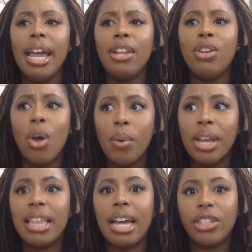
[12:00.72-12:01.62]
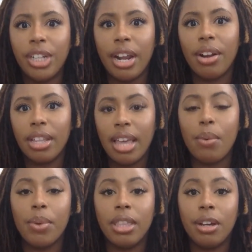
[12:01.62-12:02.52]
And knowing that sharing
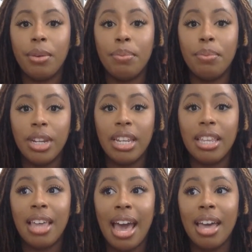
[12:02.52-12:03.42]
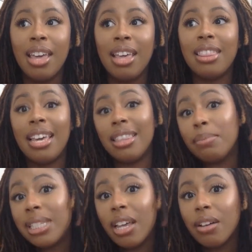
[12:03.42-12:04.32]
that with a community that they
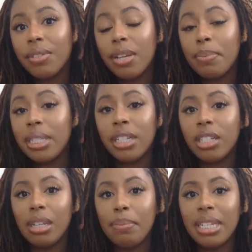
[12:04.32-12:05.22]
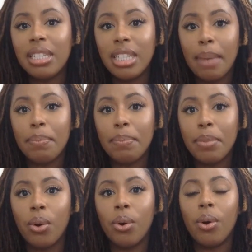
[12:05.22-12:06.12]
themselves could potentially be
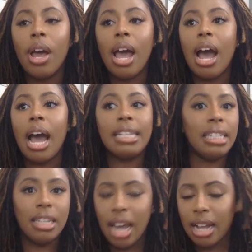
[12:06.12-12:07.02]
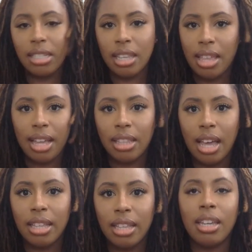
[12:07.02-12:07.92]
skeptical, I did not take that
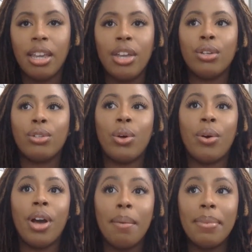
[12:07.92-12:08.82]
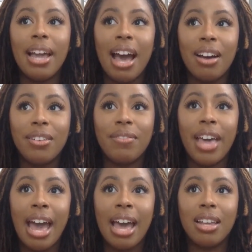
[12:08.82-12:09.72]
lightly. So coming out of
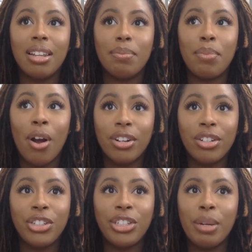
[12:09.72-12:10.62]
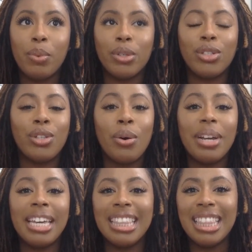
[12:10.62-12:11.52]
that partnership was so
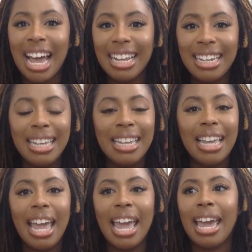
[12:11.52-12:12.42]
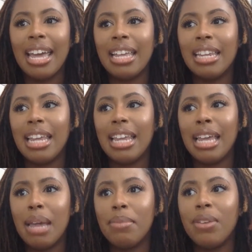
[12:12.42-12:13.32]
enlightening, and it
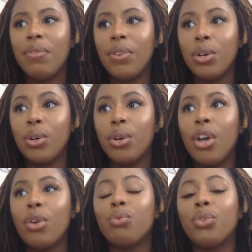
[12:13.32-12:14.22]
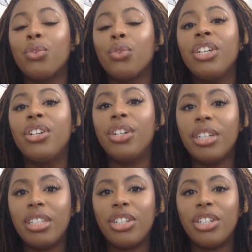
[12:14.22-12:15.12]
made me feel really
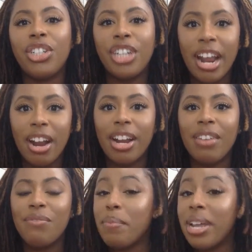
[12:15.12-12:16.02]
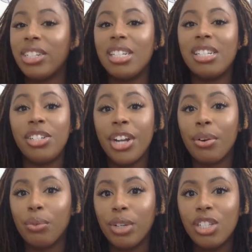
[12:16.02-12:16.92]
good to share information and
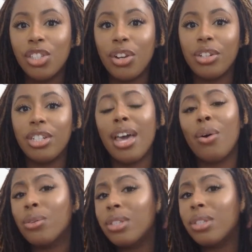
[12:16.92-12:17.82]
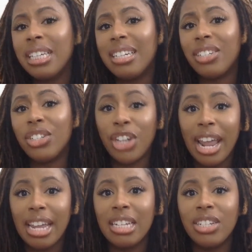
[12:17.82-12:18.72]
share research that ultimately could
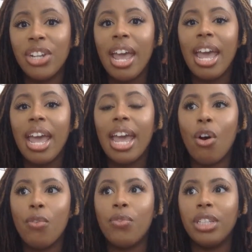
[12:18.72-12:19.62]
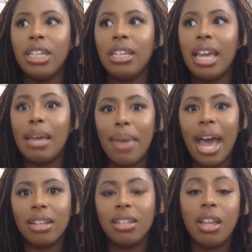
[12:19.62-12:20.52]
change and hopefully
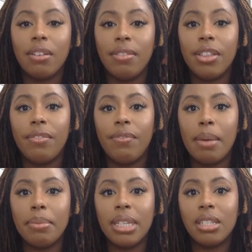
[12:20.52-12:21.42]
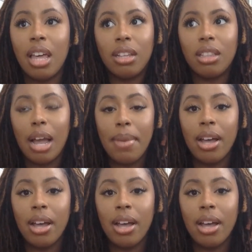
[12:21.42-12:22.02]
impact a lot of other families that look like